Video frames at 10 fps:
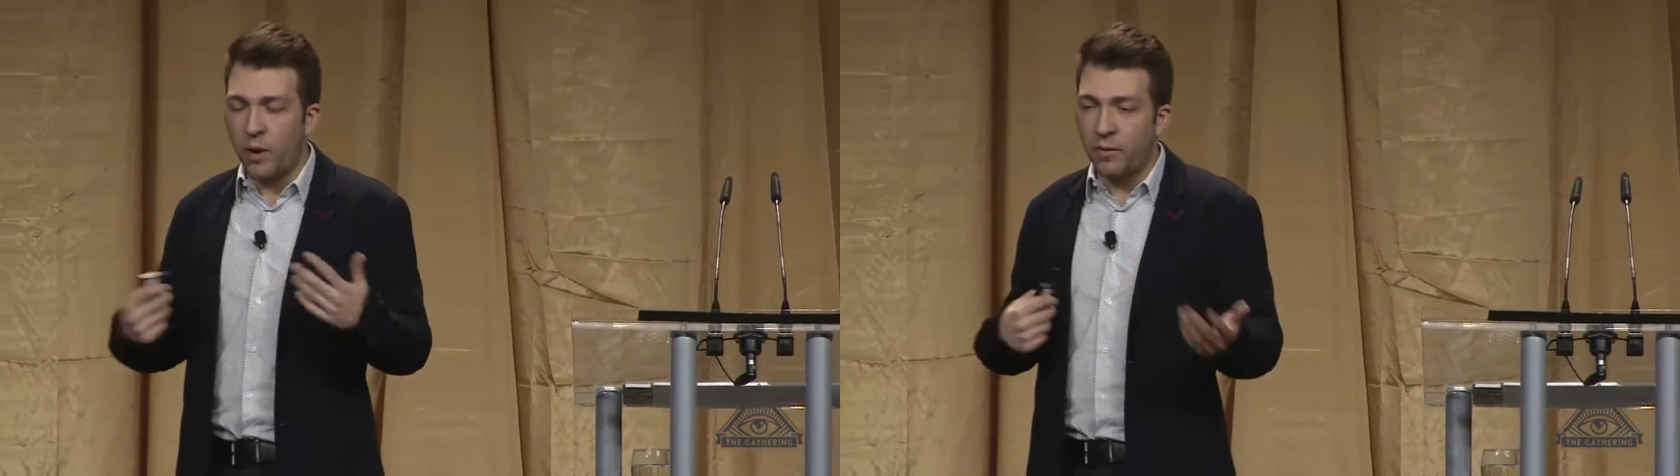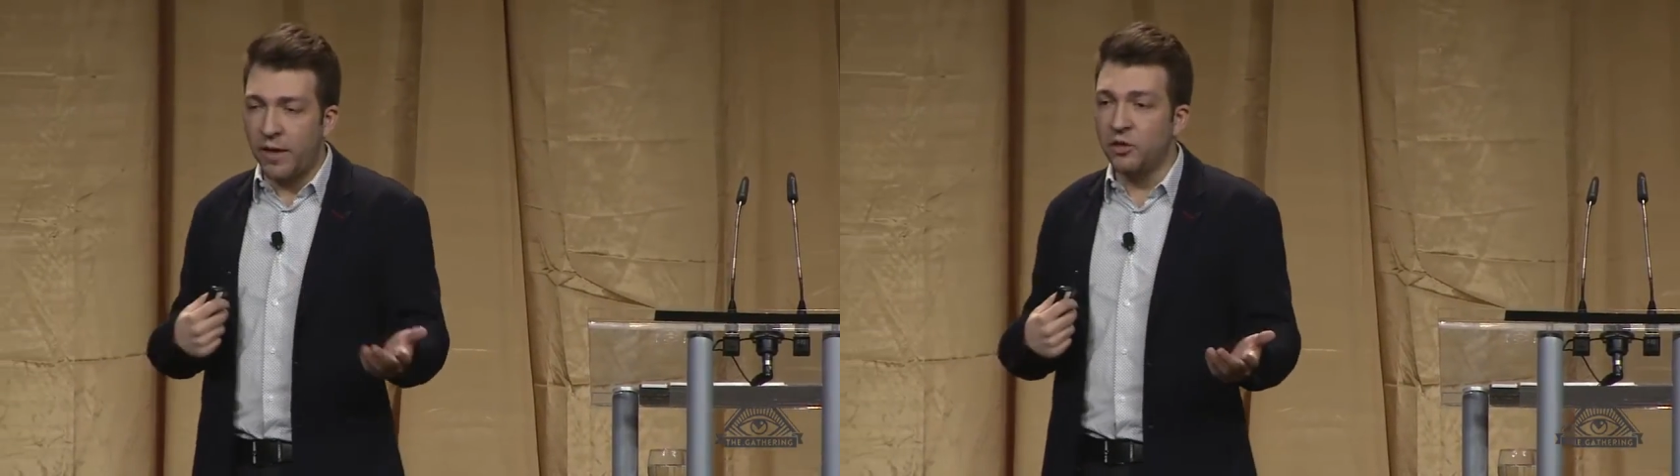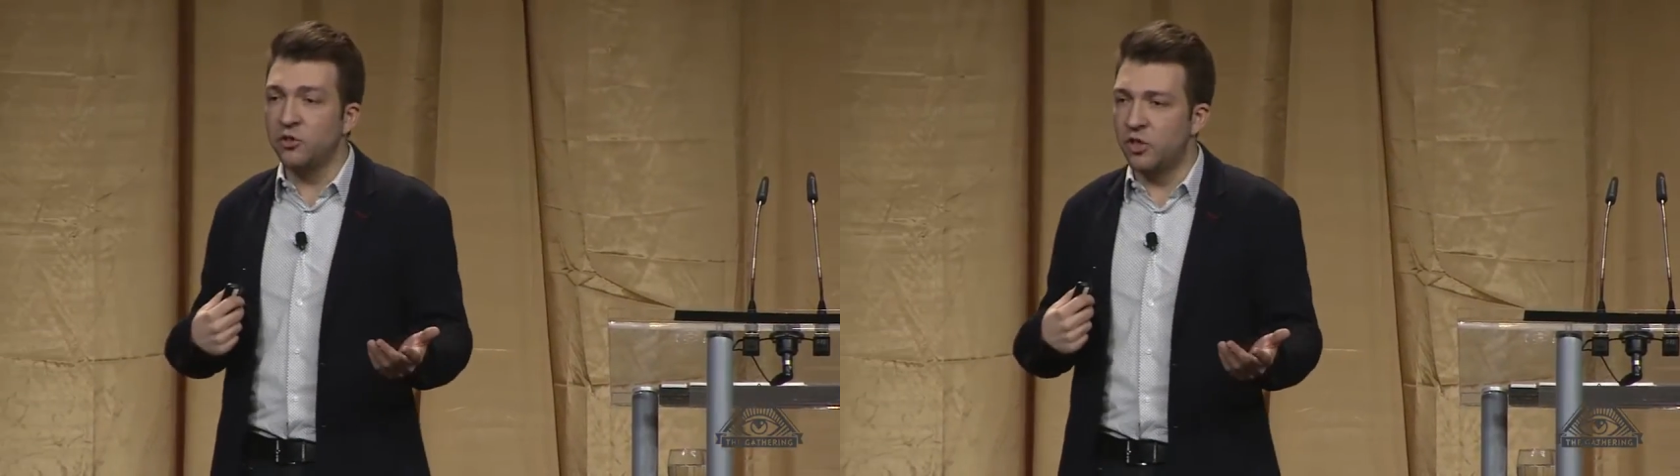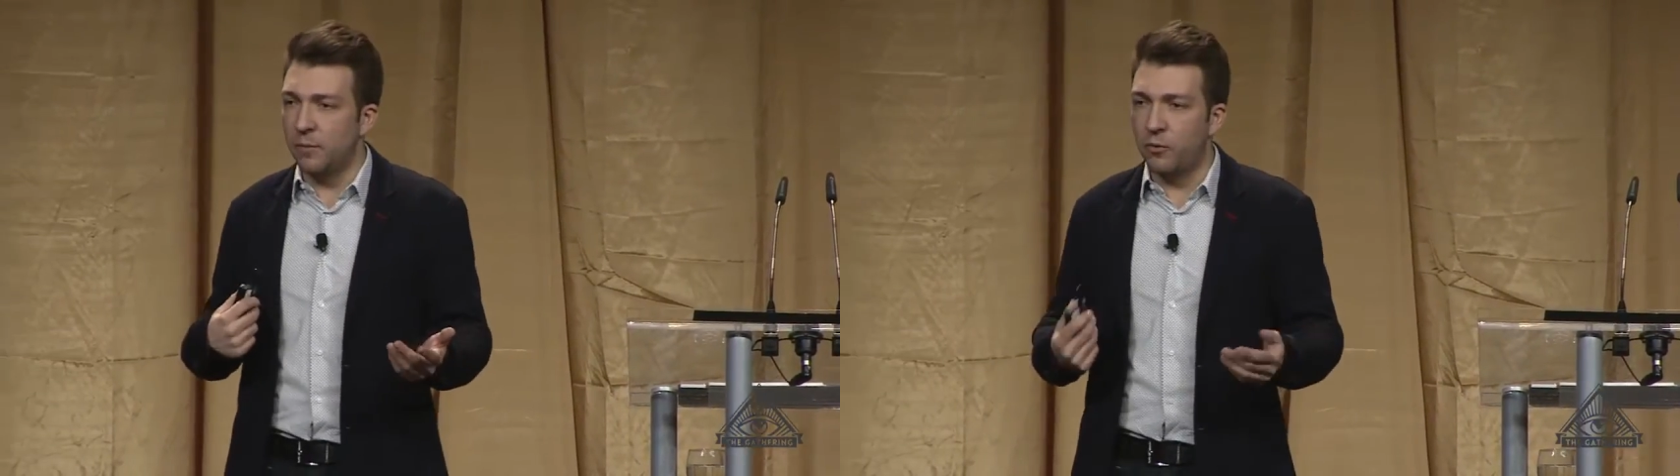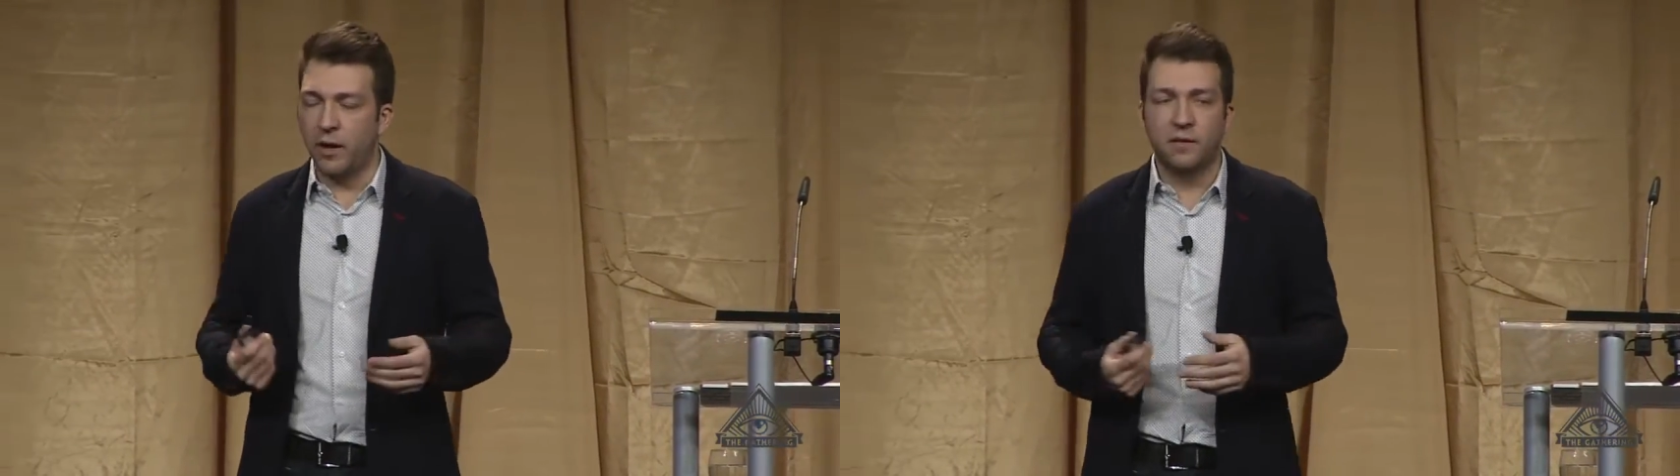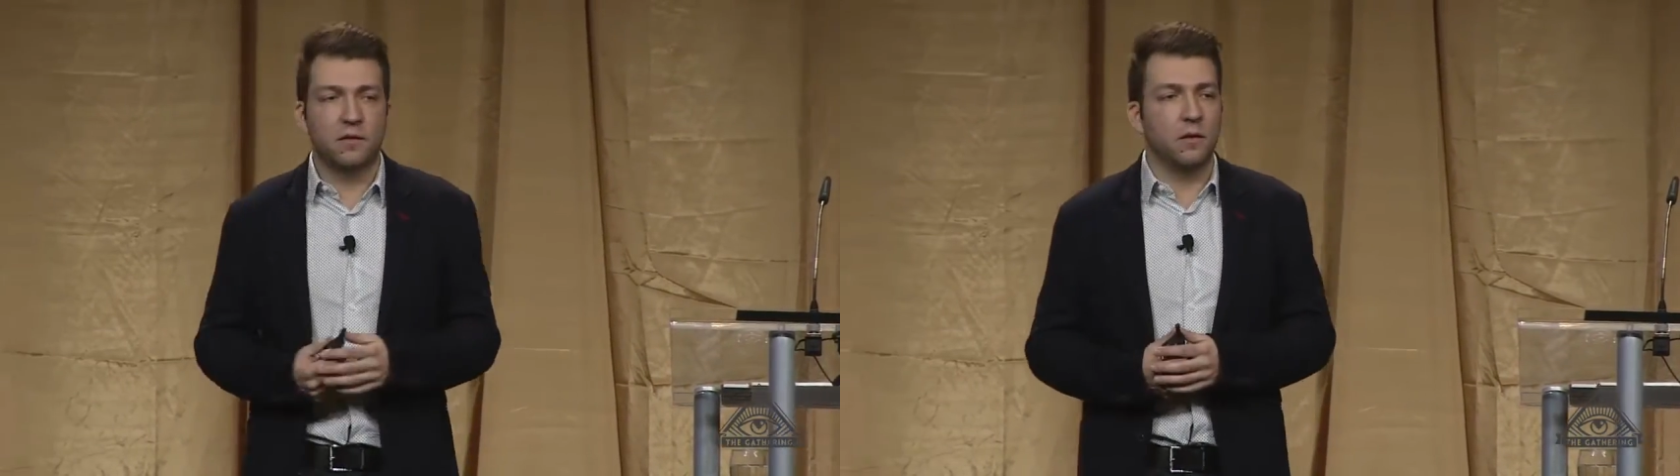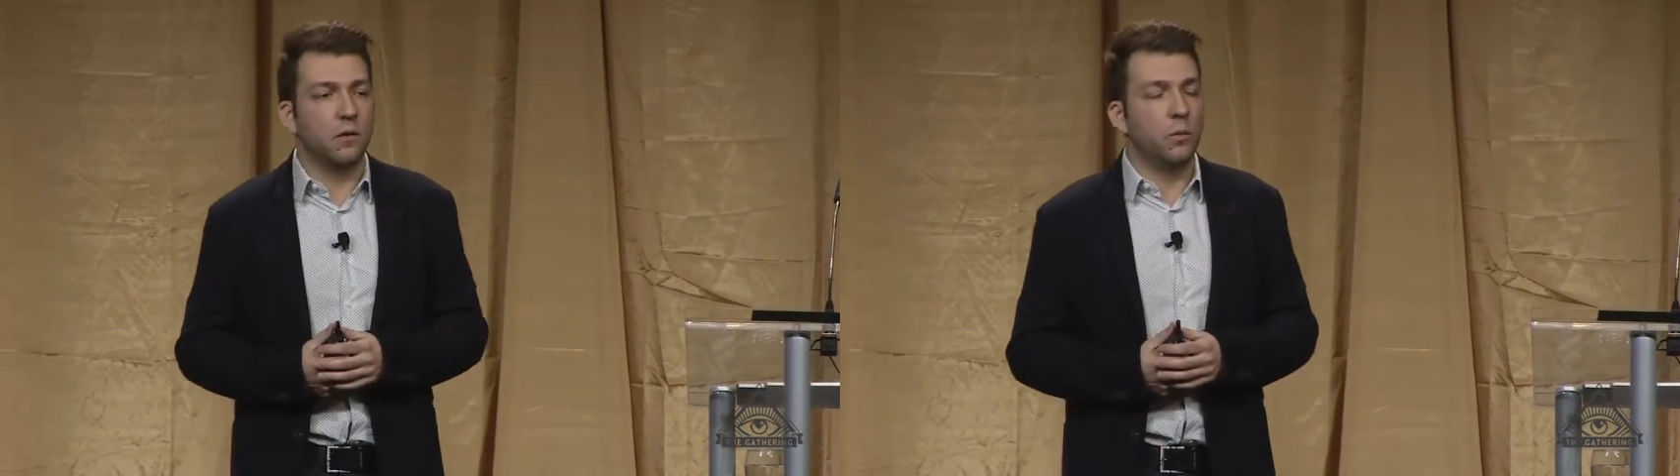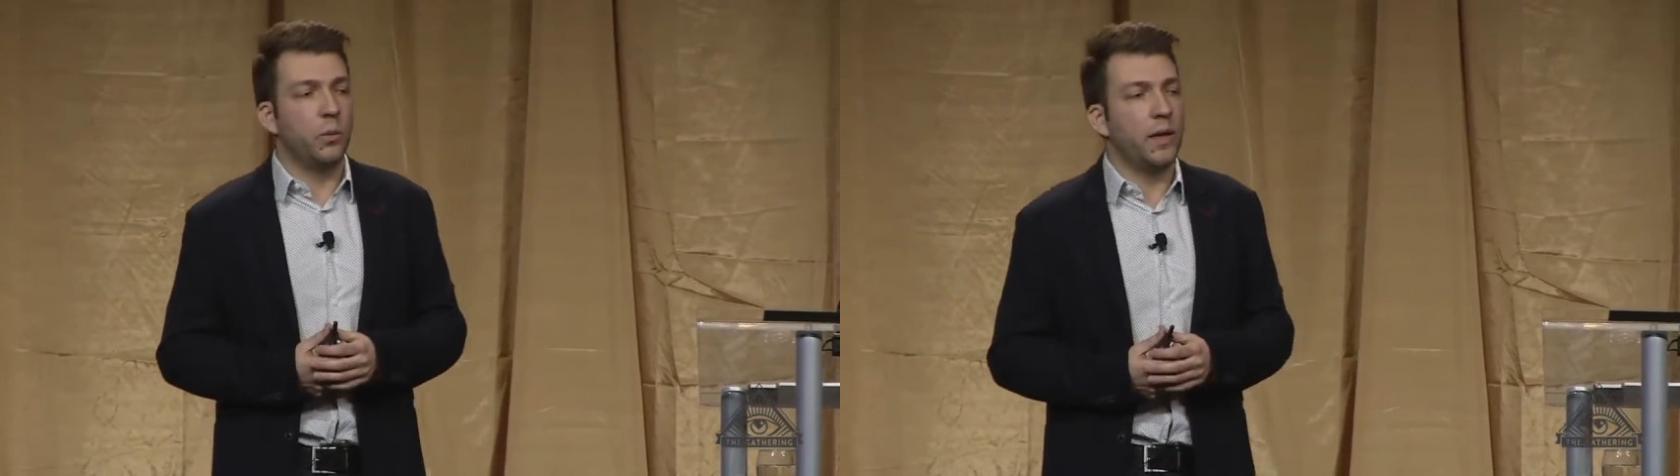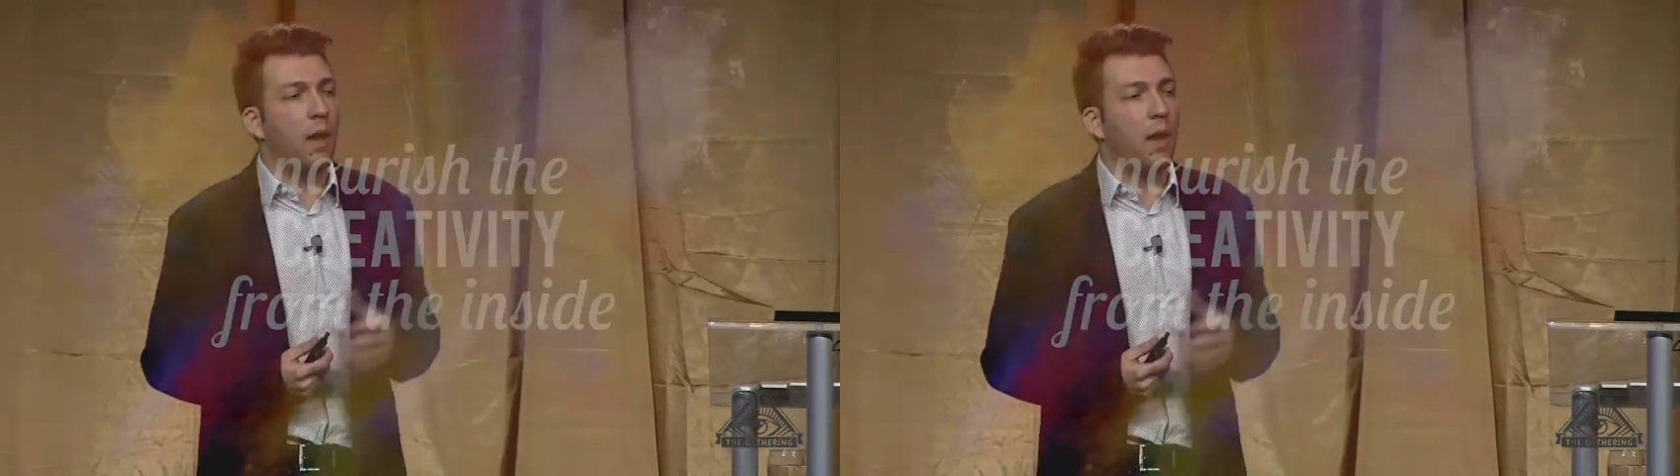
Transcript: relationship, right? So we